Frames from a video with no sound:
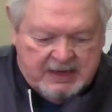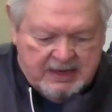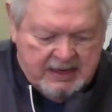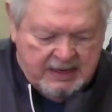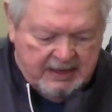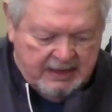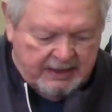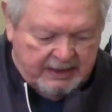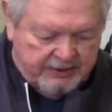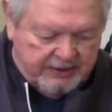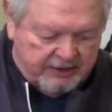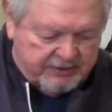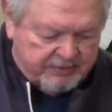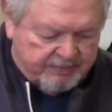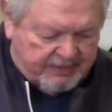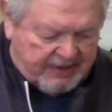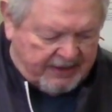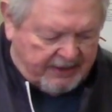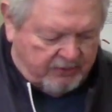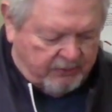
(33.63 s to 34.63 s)
It doesn't
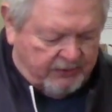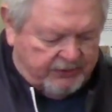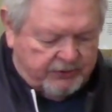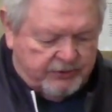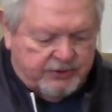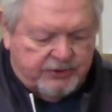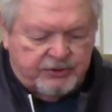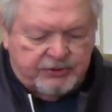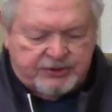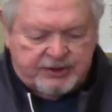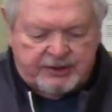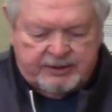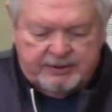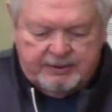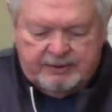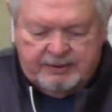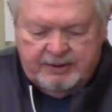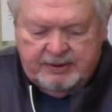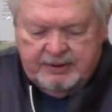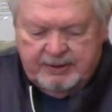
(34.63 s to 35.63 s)
matter whether you're using
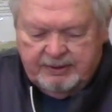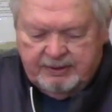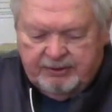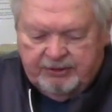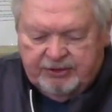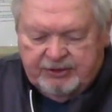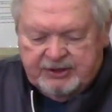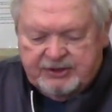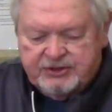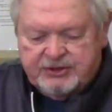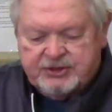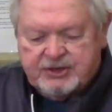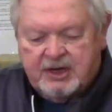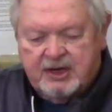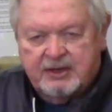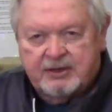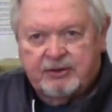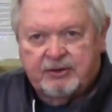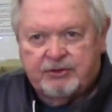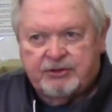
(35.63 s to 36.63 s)
thin
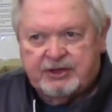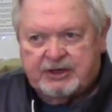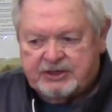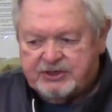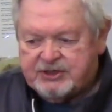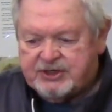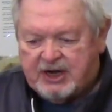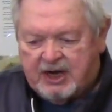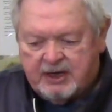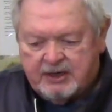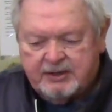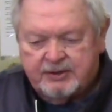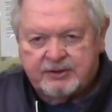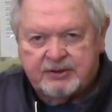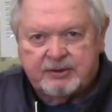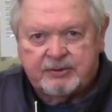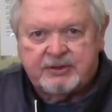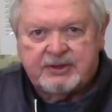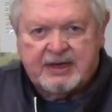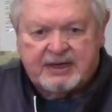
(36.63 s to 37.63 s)
stock or thick stock,
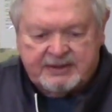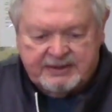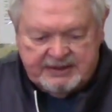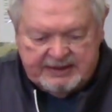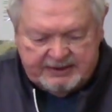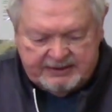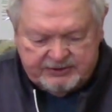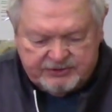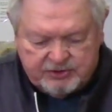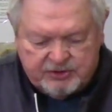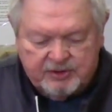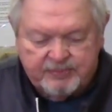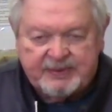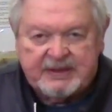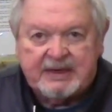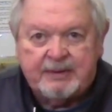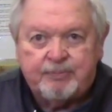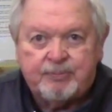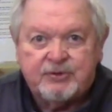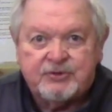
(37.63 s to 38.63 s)
the technique is going to
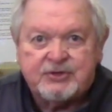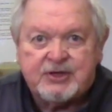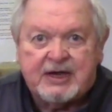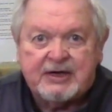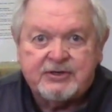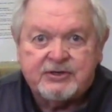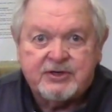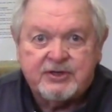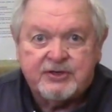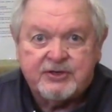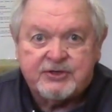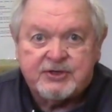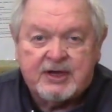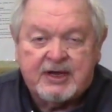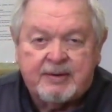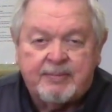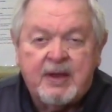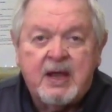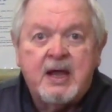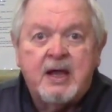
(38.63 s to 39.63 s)
be precisely the
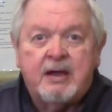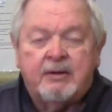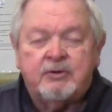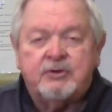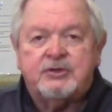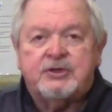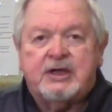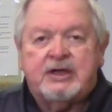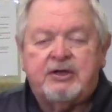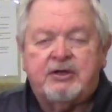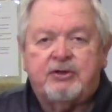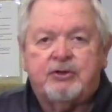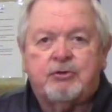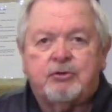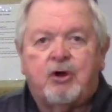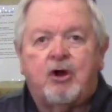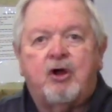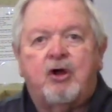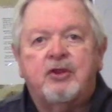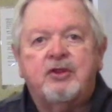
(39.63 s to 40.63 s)
same. I'm going to take you
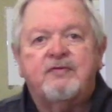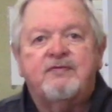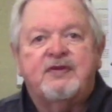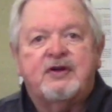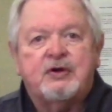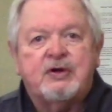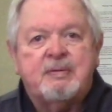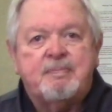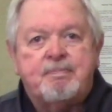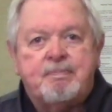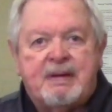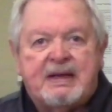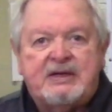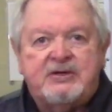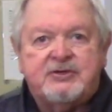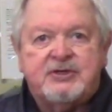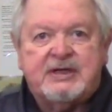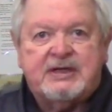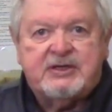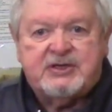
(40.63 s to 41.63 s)
through all the very
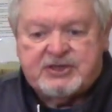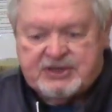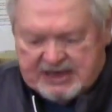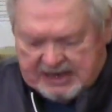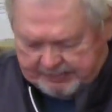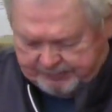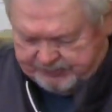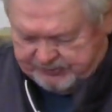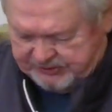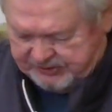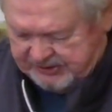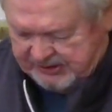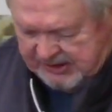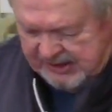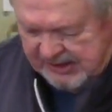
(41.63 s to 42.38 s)
basic steps.